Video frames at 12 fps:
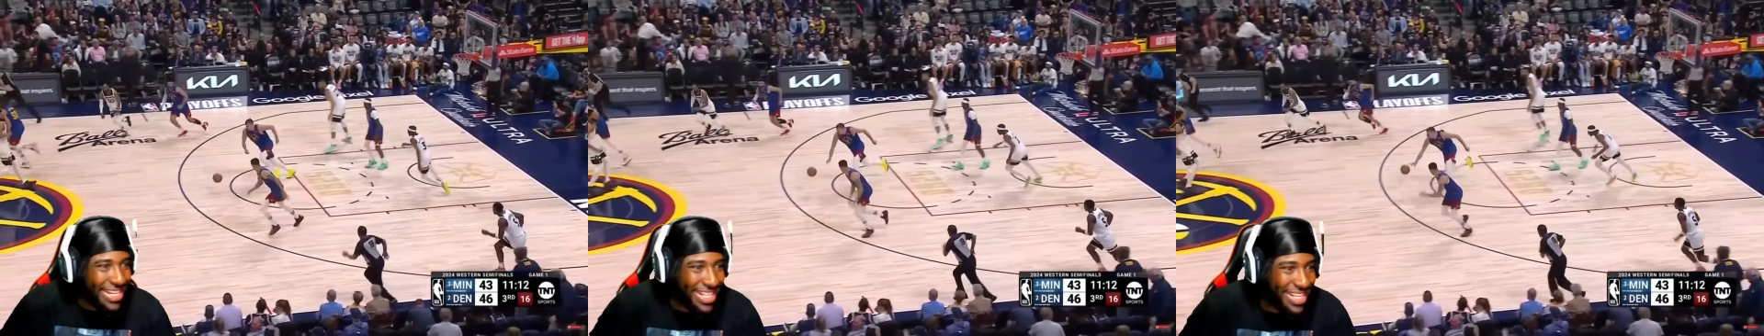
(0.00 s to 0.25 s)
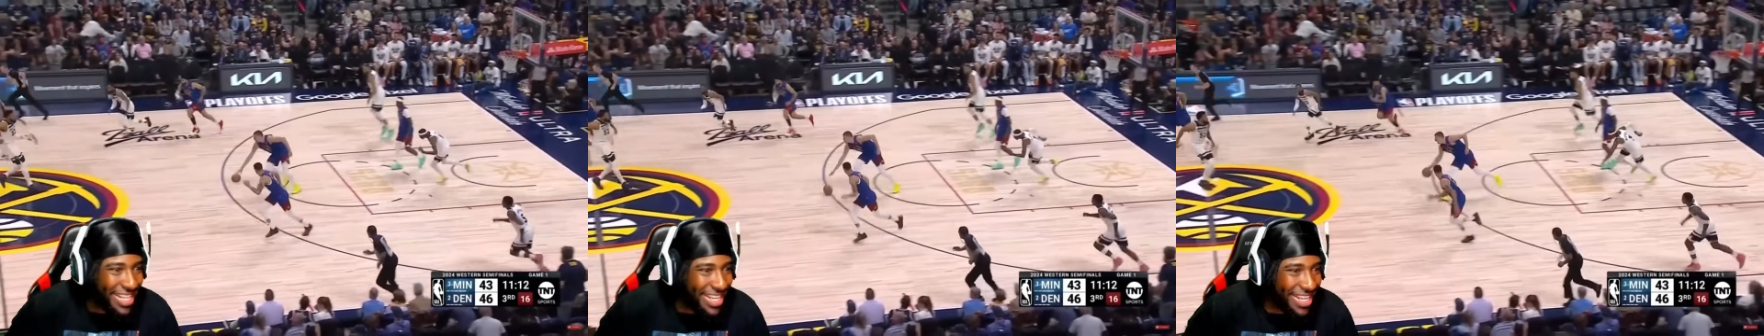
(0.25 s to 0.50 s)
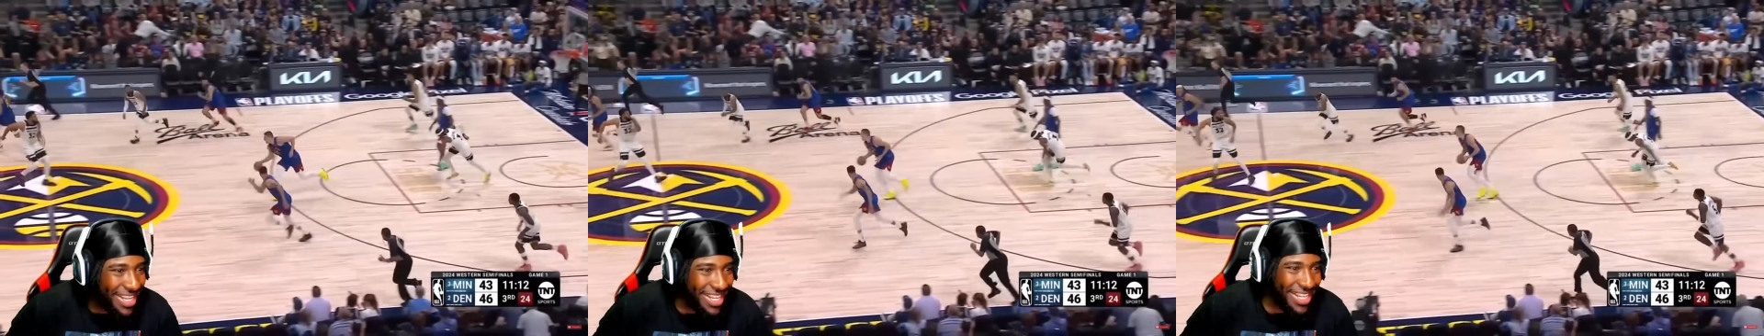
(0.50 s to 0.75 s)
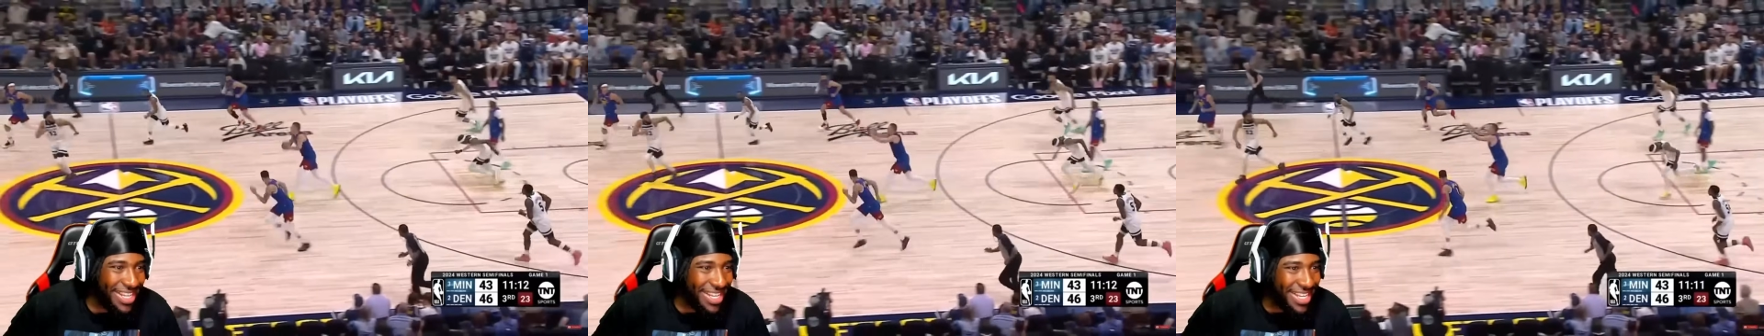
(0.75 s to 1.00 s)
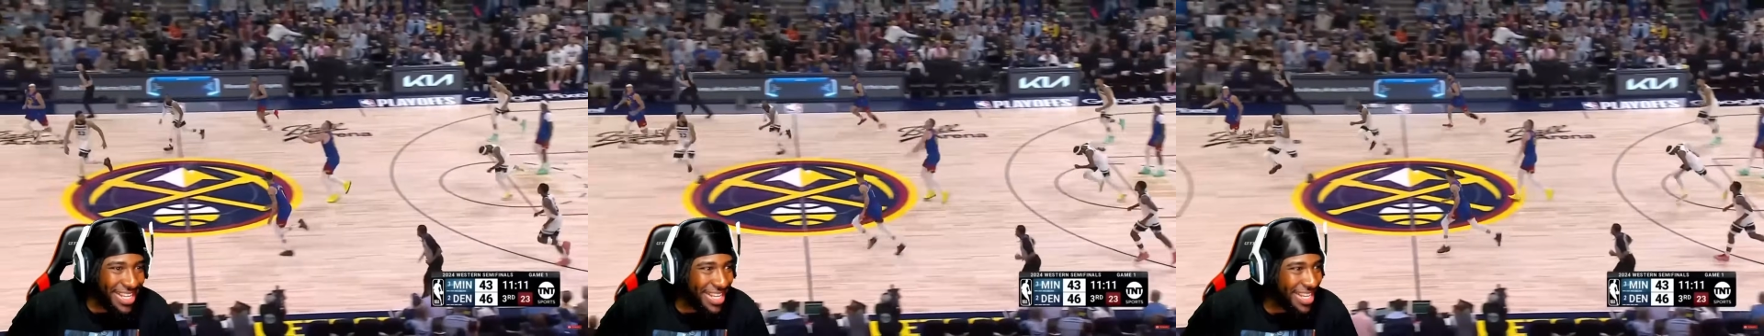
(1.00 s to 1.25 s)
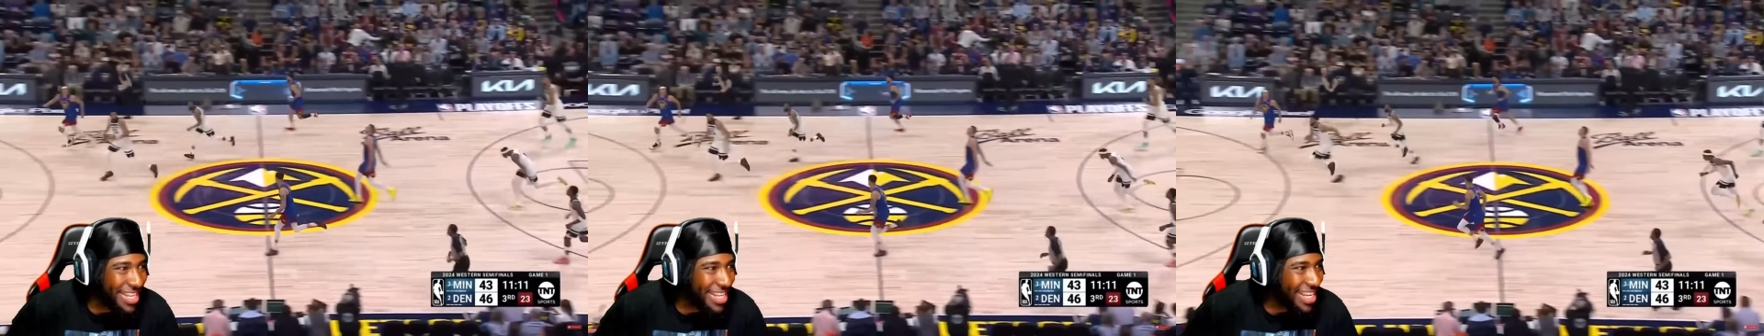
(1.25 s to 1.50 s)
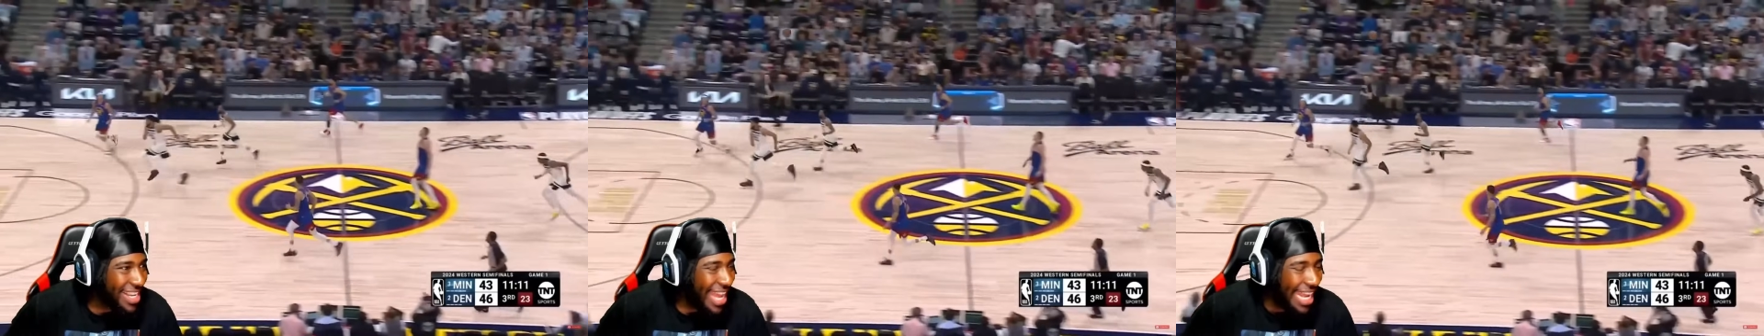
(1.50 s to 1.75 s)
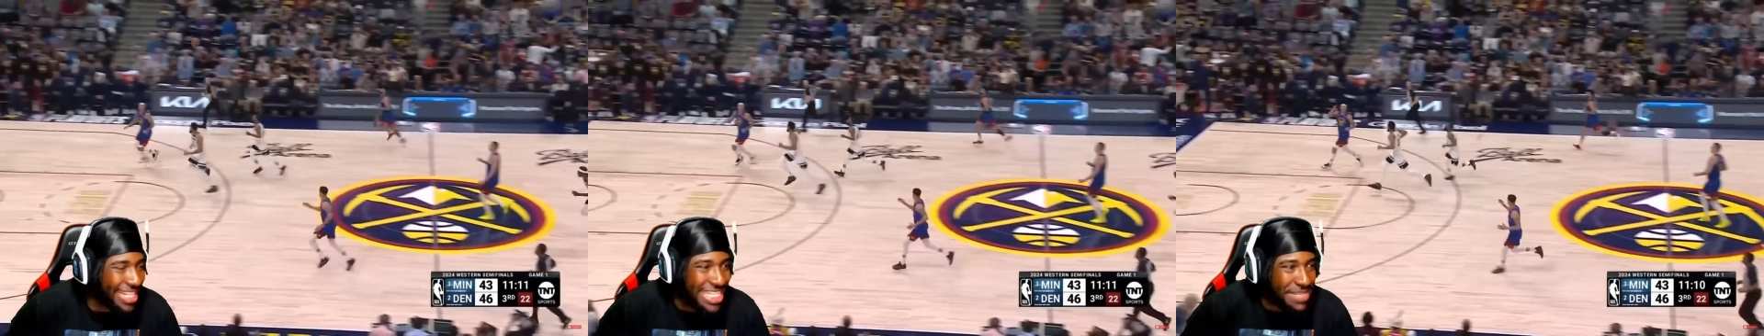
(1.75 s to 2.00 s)
Steal by Denver. It's off to the
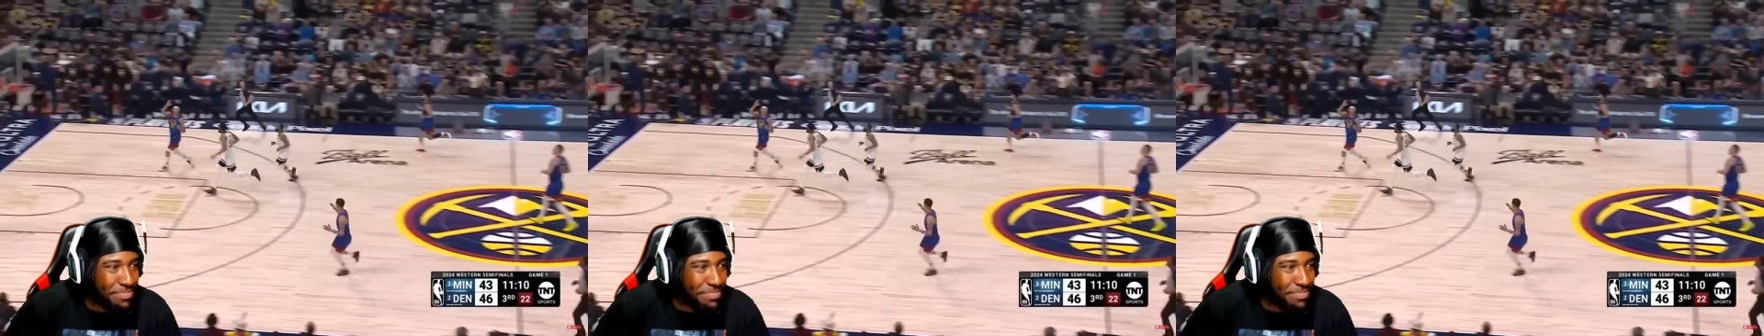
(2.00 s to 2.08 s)
races.